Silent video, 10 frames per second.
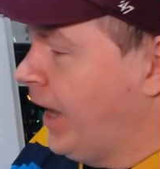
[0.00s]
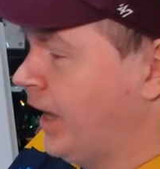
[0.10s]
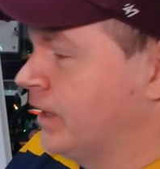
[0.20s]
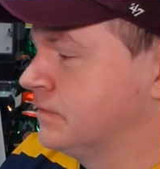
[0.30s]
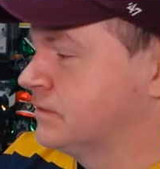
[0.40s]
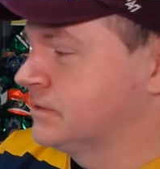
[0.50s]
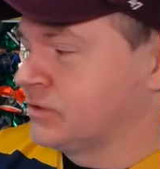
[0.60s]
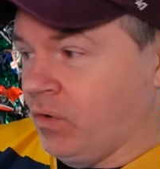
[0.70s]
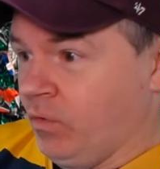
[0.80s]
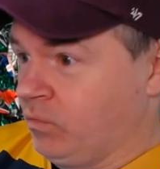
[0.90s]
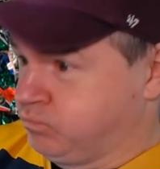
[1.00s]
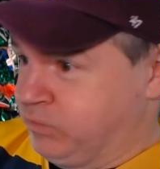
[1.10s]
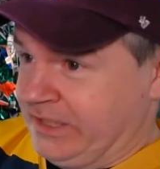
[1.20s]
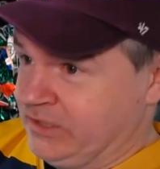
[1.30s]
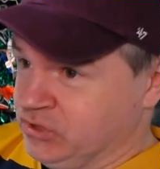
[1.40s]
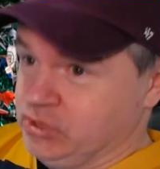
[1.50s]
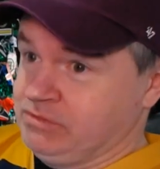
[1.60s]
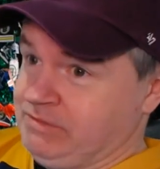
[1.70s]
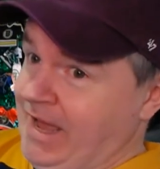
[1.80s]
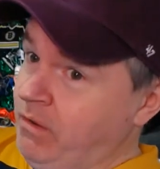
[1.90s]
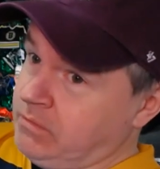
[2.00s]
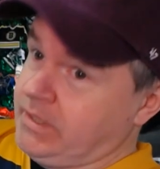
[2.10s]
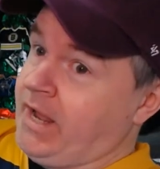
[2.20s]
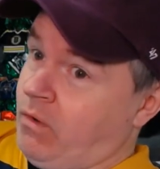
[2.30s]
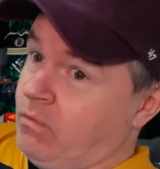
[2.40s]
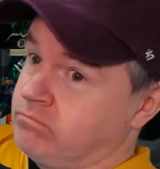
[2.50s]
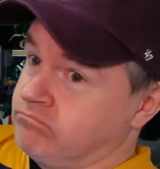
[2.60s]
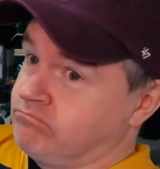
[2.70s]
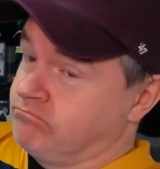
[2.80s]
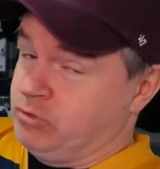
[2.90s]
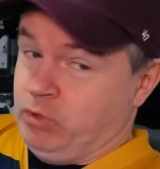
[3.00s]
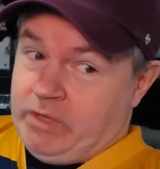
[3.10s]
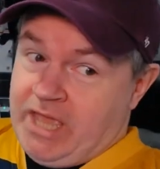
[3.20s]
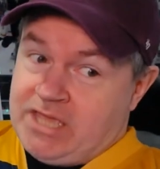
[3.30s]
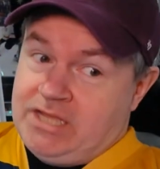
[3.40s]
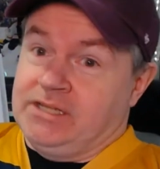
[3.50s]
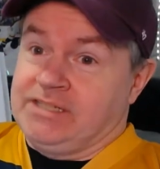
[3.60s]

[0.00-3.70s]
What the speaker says: And so he's just out now. So, okay, he doesn't